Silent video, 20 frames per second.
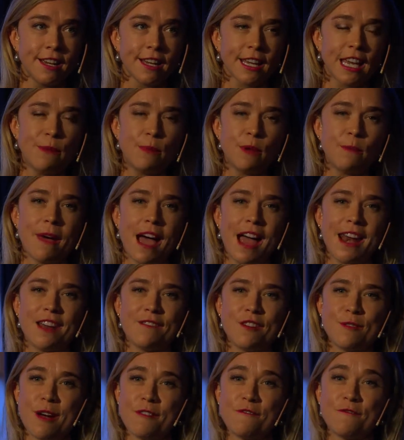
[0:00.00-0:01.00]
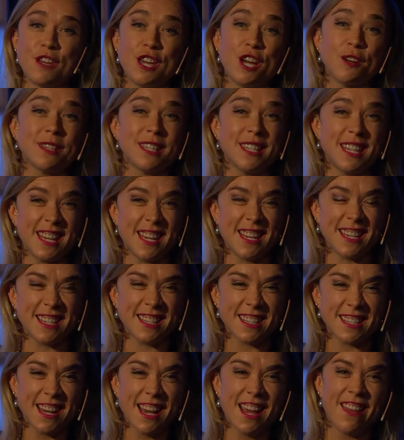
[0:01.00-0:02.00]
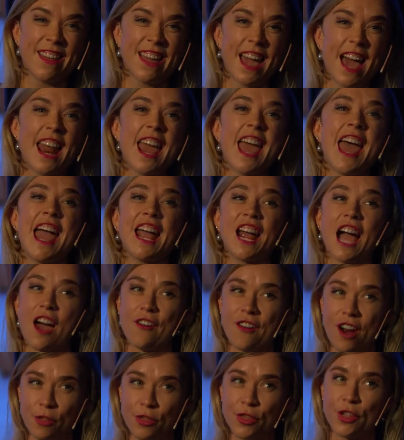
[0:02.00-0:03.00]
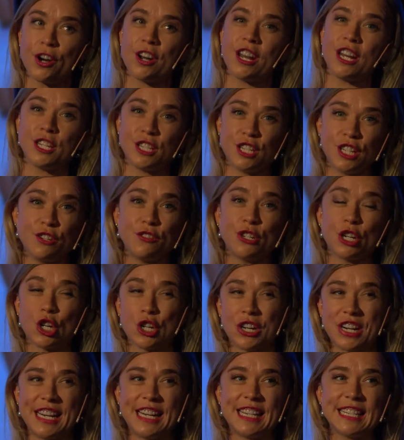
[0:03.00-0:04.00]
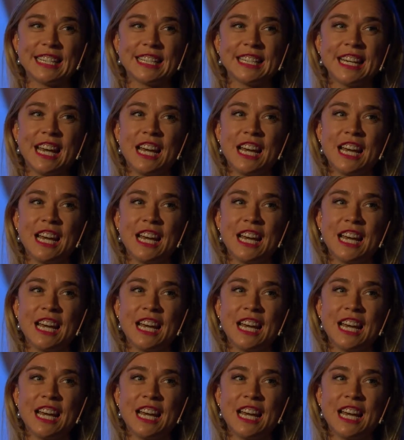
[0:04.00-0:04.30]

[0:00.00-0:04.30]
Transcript: Keep in mind, everyone, VOCs, they kind of hang out around 32 degrees.